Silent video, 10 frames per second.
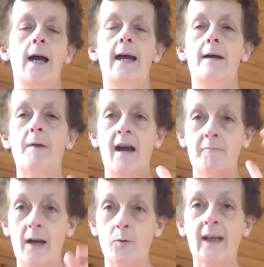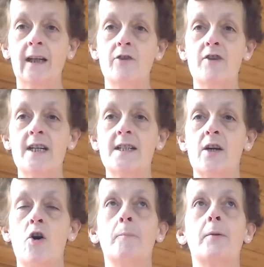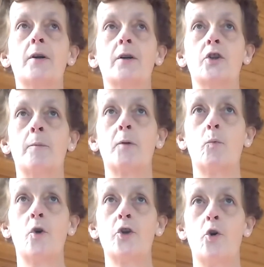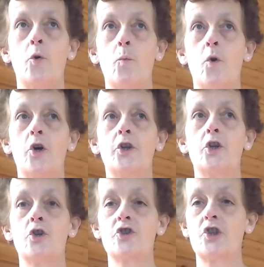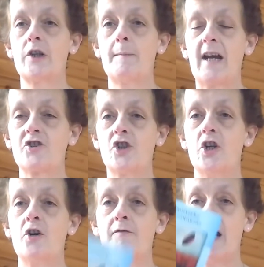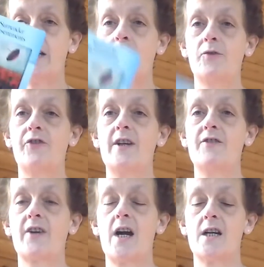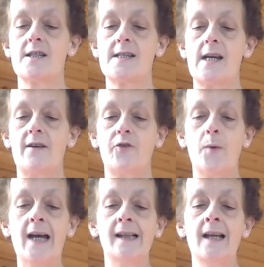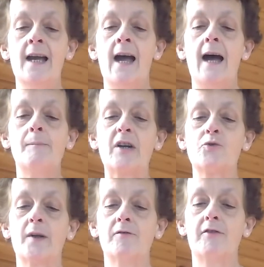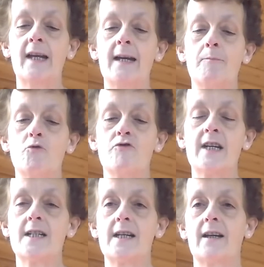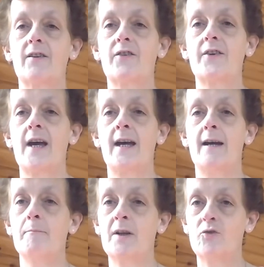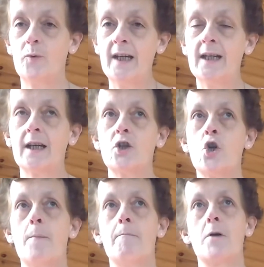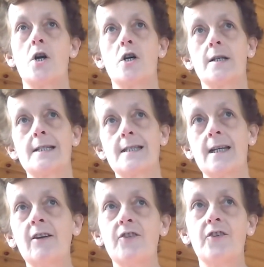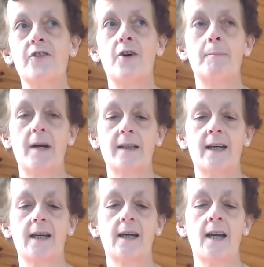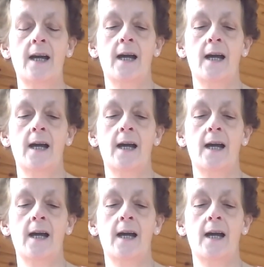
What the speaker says: I have my weekly reading up, number 101, Your Journey Back to Love. I use these cards as well, and my twin flame readings midweek, number 6 is up, I think,